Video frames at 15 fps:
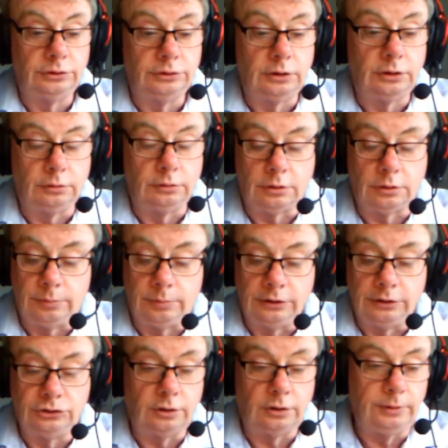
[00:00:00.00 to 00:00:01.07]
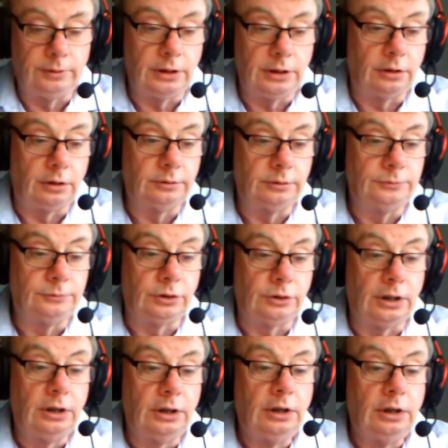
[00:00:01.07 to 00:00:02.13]
Just a complete shopping cart.
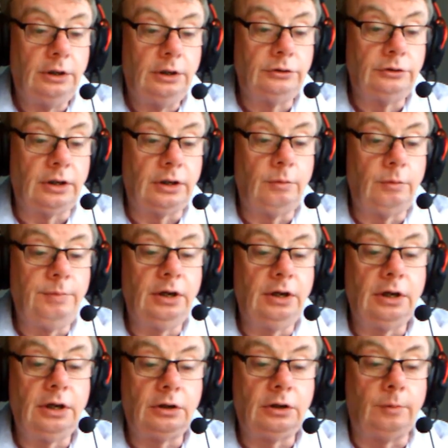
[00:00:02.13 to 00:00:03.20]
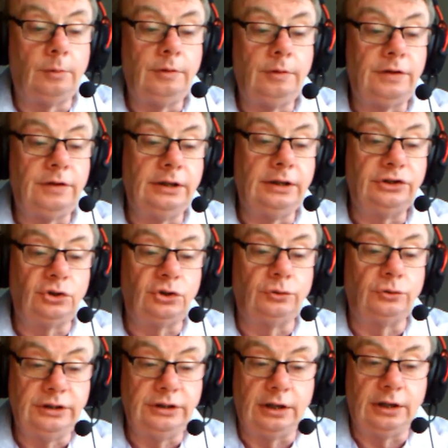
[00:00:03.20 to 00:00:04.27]
Okay, so that would be a couple of things
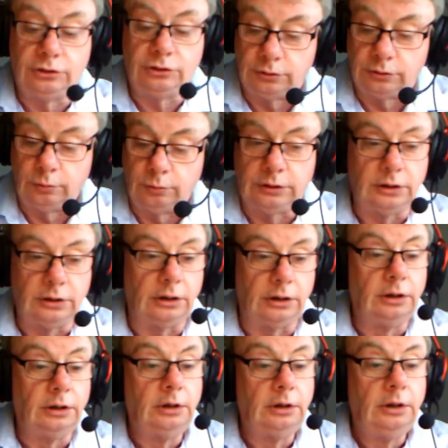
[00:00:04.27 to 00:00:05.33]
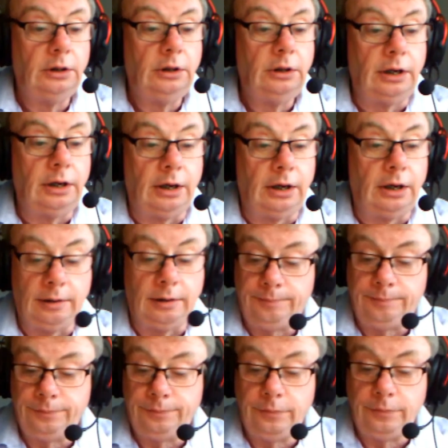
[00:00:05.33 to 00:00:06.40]
associated just with the
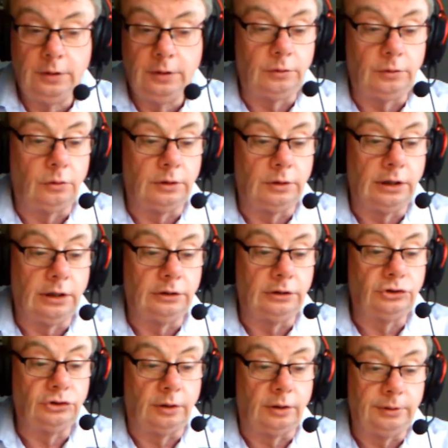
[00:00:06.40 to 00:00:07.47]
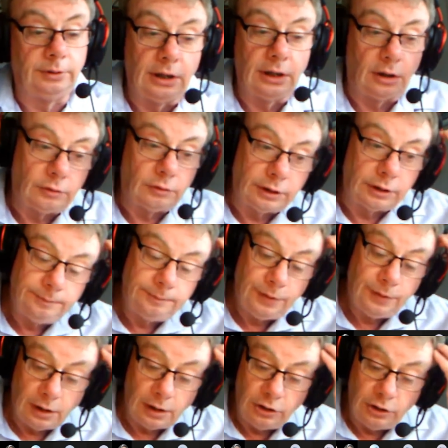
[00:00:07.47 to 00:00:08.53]
whole thing in the shopping cart, right?
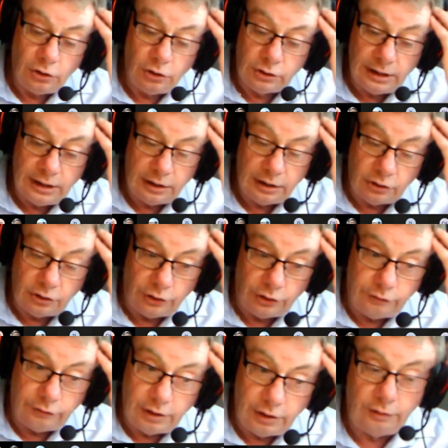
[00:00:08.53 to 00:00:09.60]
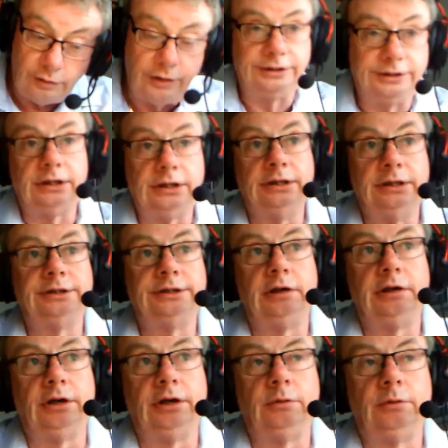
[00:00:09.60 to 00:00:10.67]
Now you look then at other areas.
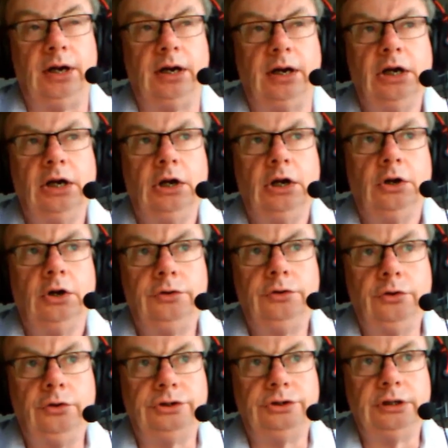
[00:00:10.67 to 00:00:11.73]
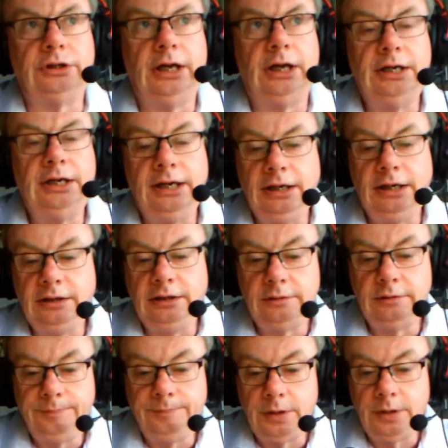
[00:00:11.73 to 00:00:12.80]
There's a
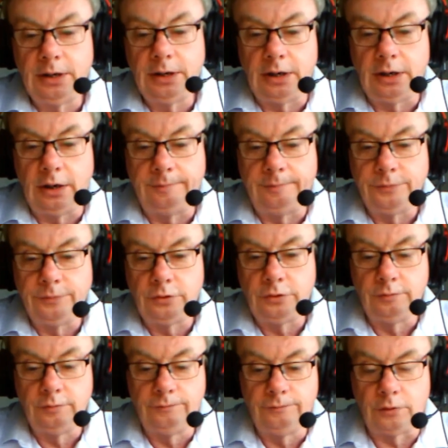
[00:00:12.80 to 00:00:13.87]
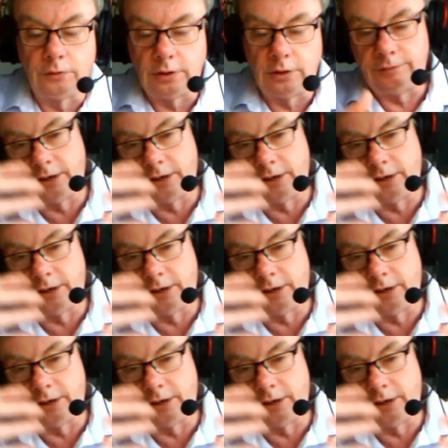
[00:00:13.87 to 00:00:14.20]
need for,